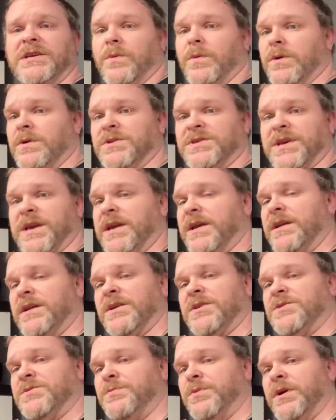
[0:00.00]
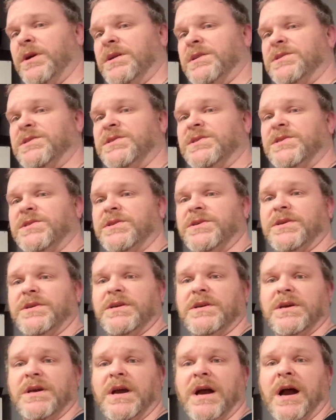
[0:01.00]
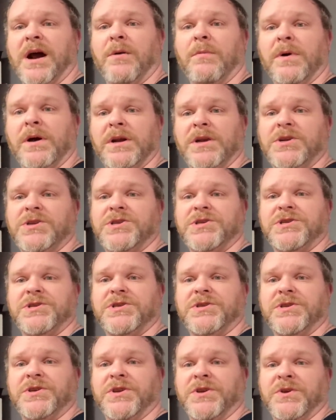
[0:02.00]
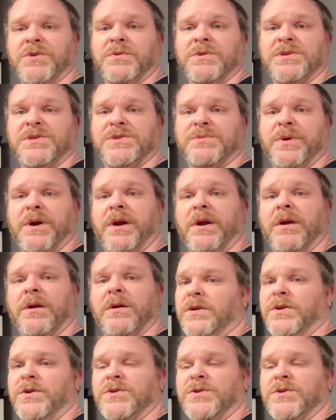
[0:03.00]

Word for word: Words can't express how much you inspire.